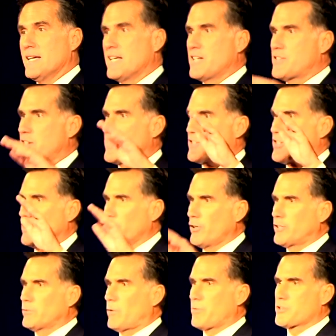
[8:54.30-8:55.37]
He said as he
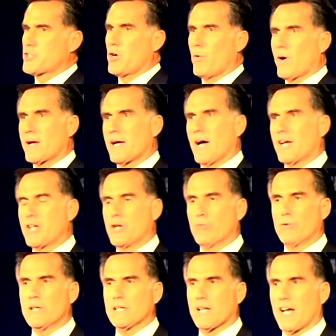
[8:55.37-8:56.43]
looked at what was going on, he
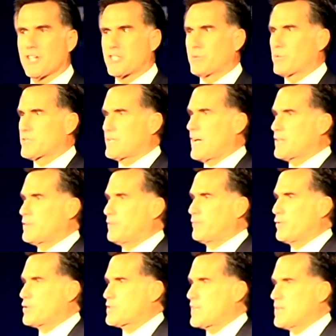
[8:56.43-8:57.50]
realized it was like the
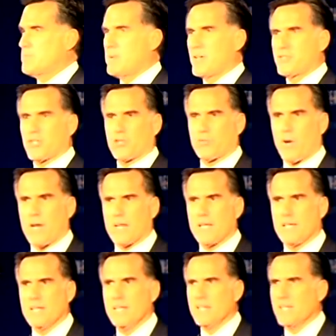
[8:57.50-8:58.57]
first day of basic
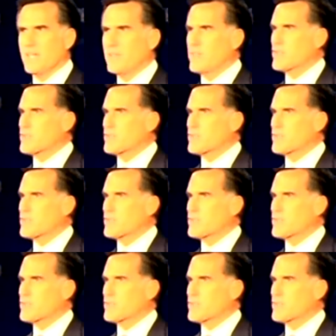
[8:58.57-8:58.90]
training in the